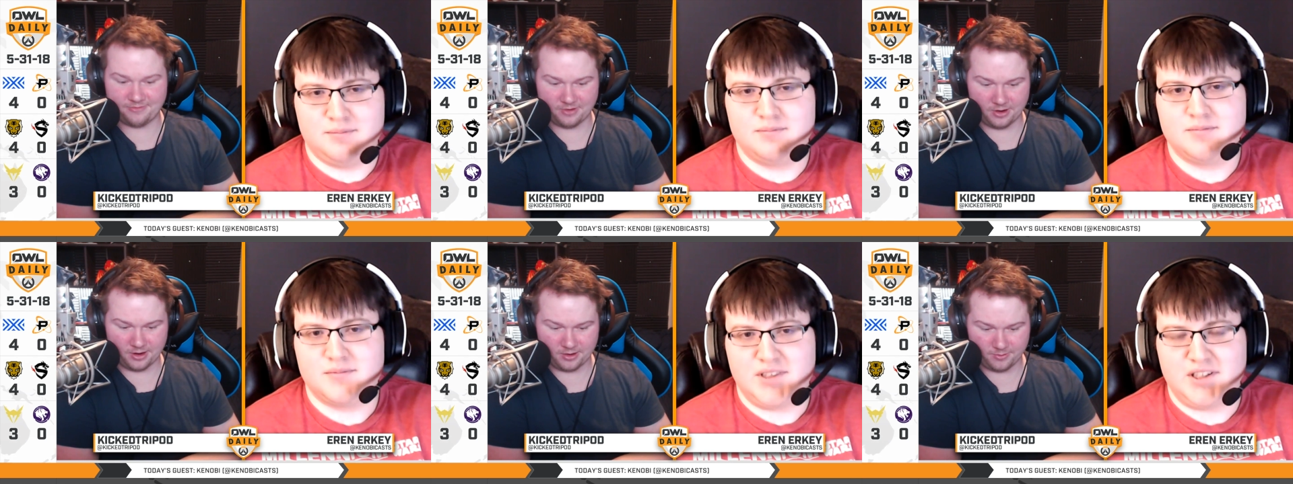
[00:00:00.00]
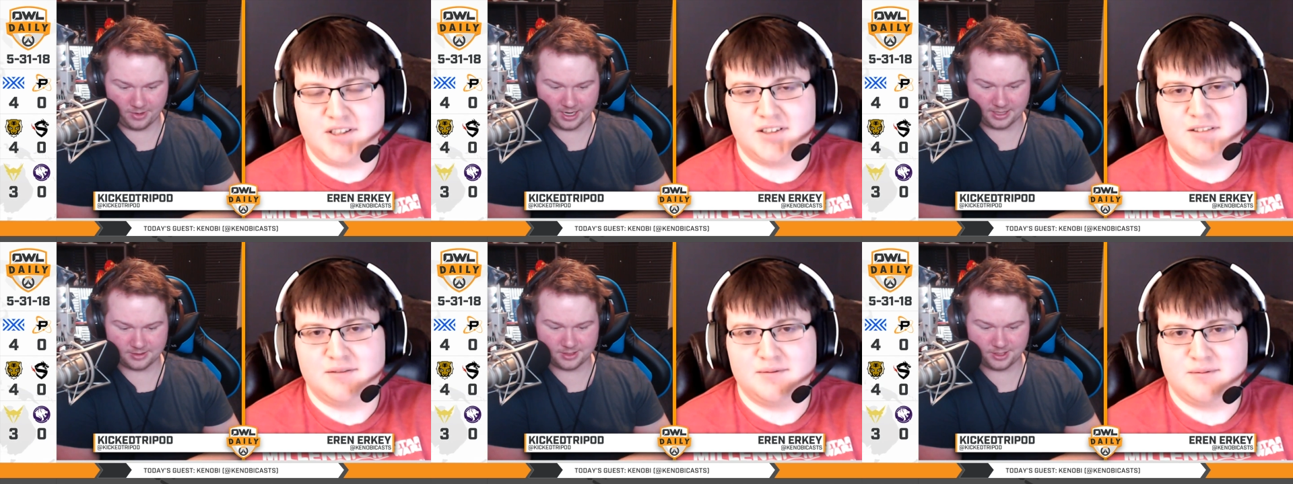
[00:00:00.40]
Speaker 1: of fun. We
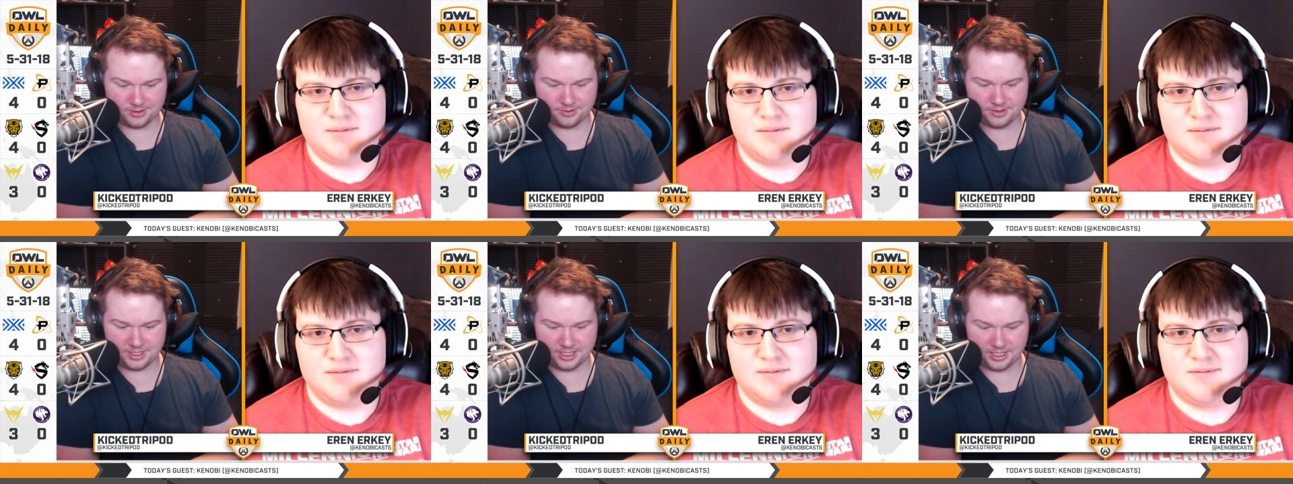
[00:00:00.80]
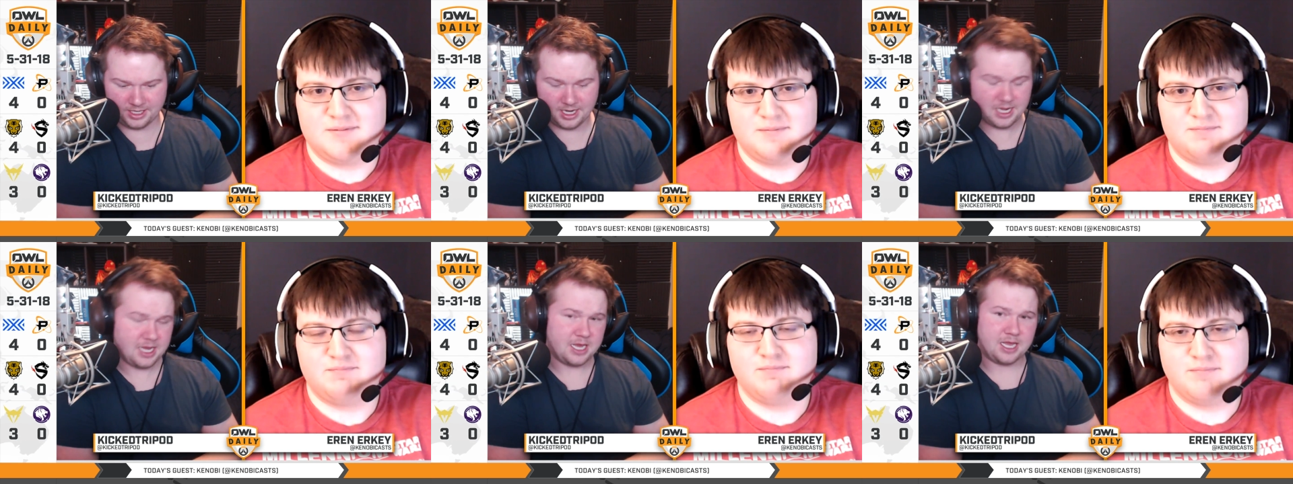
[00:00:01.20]
got yeah. to do the
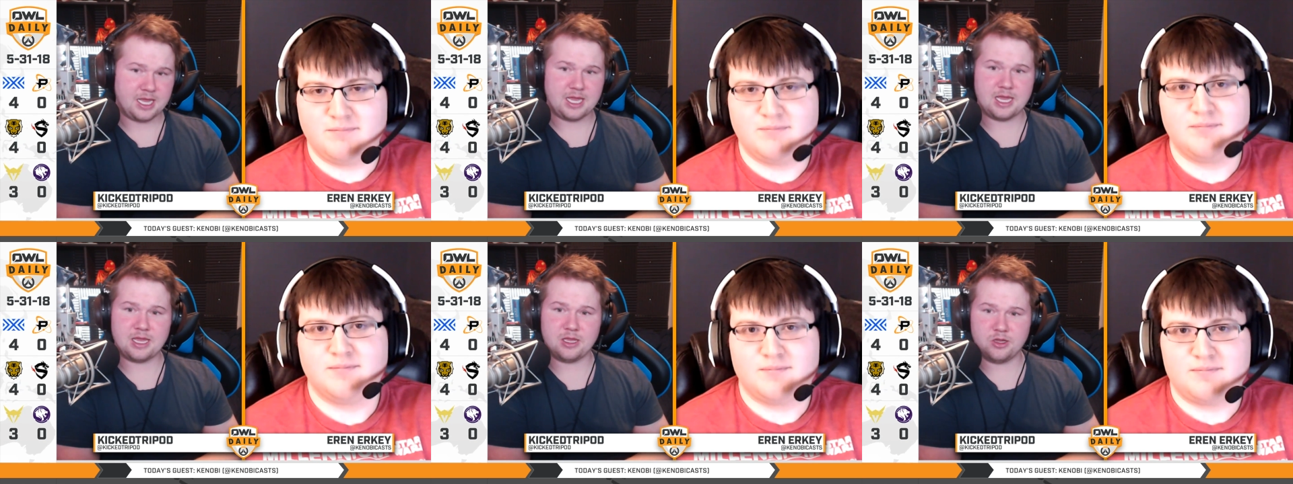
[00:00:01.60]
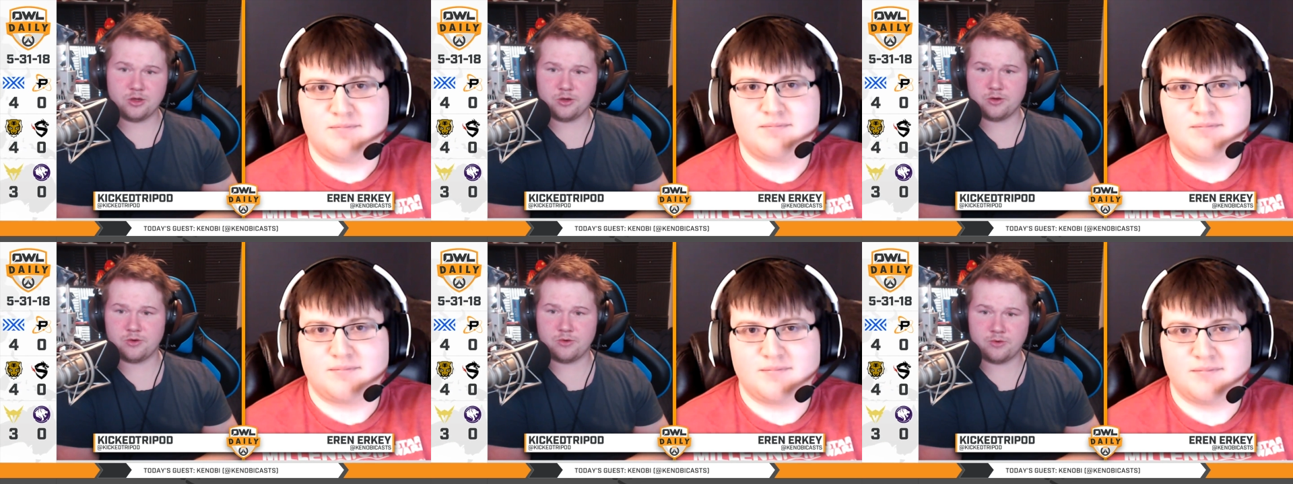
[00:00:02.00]

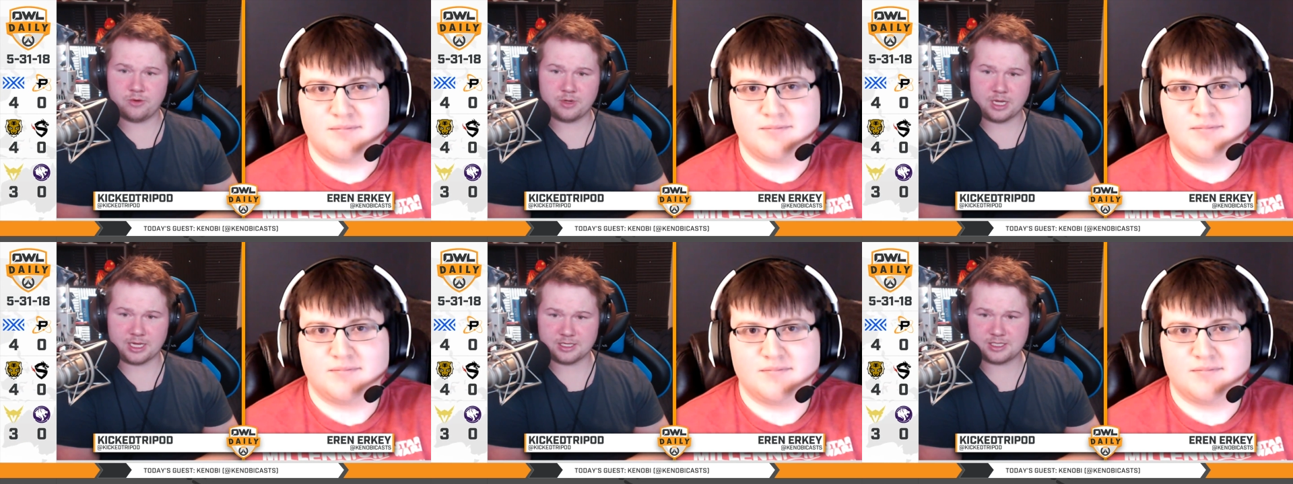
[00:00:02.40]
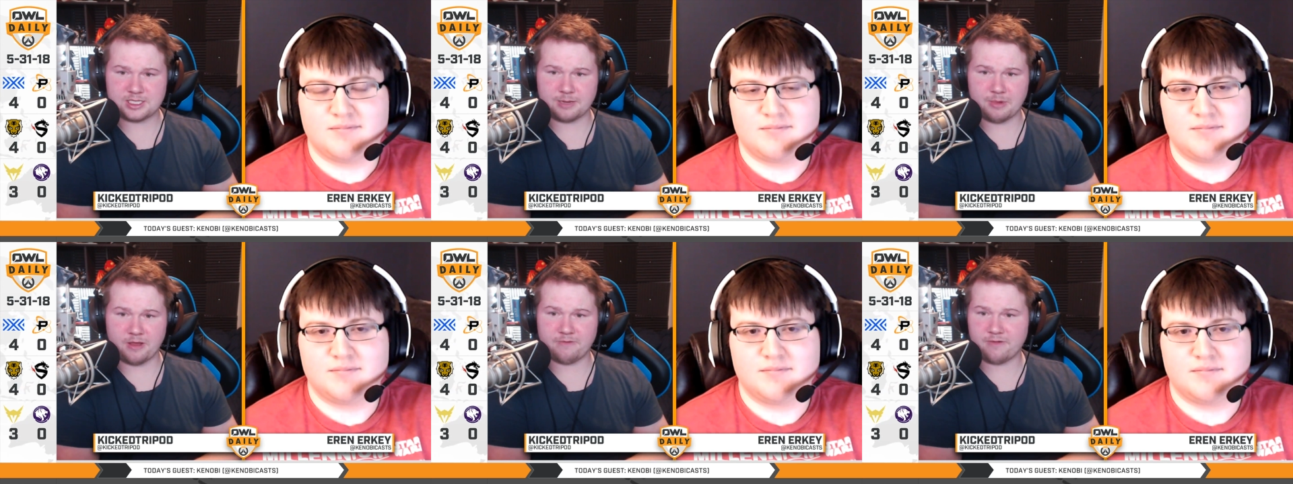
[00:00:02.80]
EU uh,
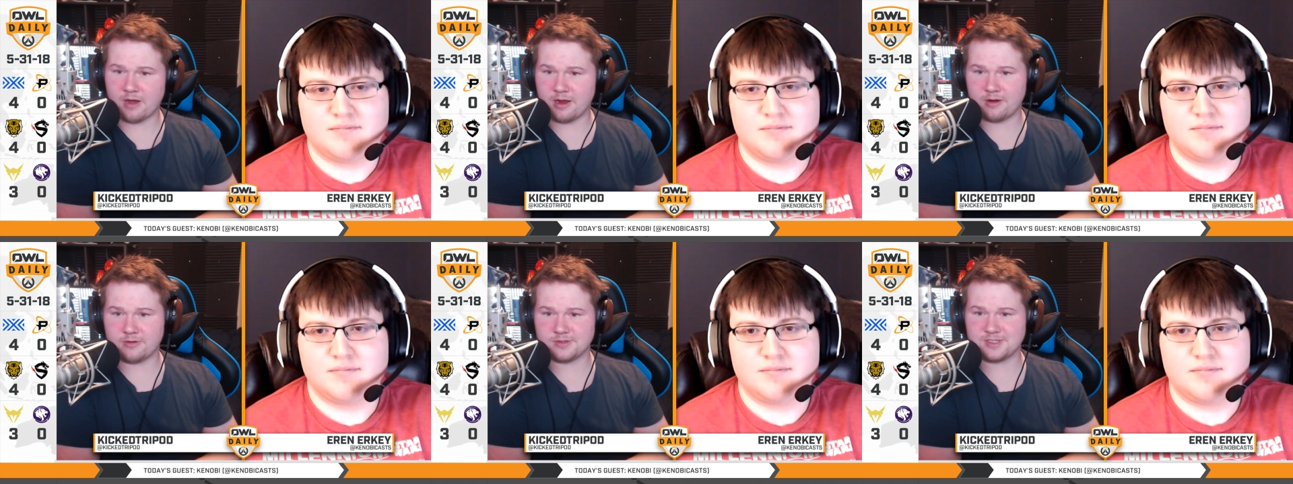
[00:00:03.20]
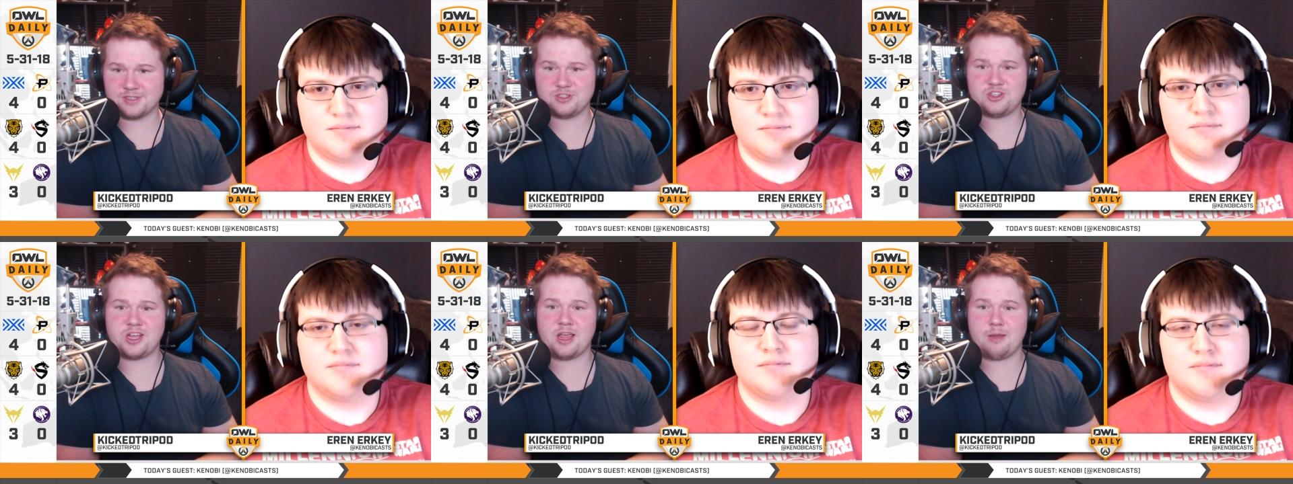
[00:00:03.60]
semifinals
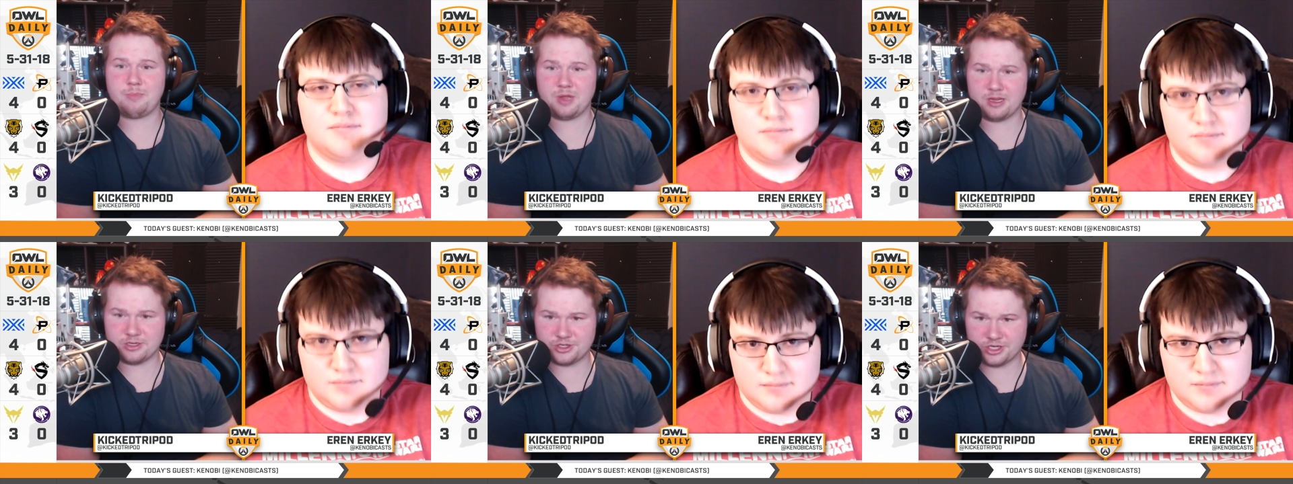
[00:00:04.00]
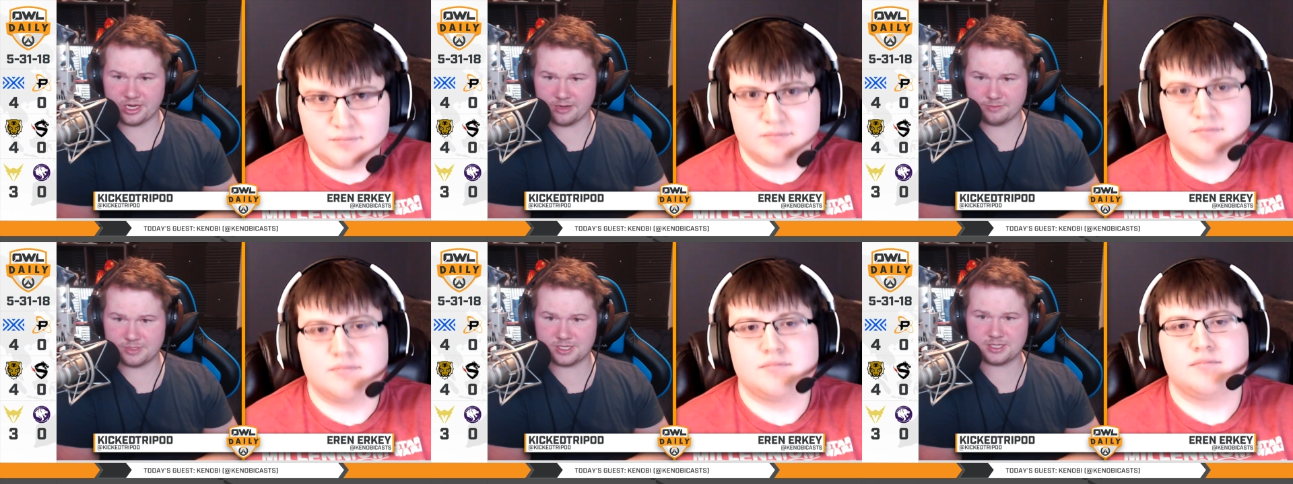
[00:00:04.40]
and
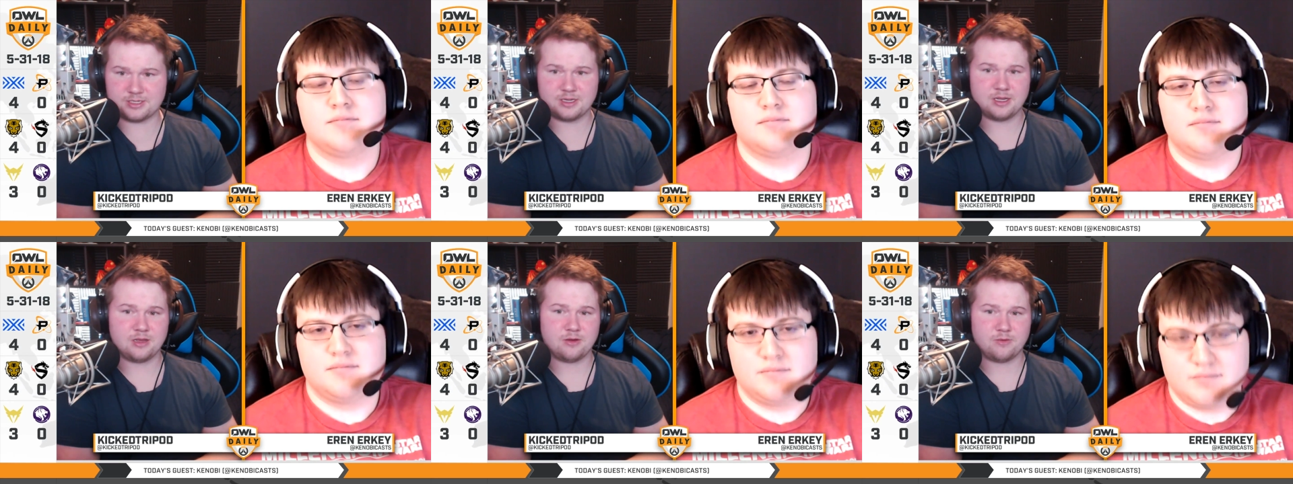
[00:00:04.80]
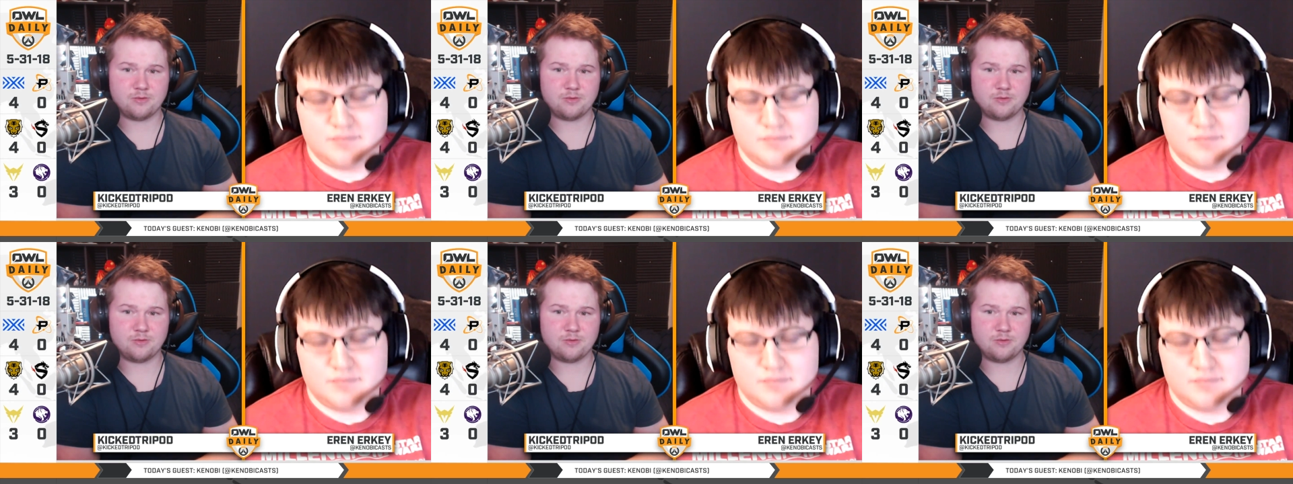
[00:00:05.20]
championships,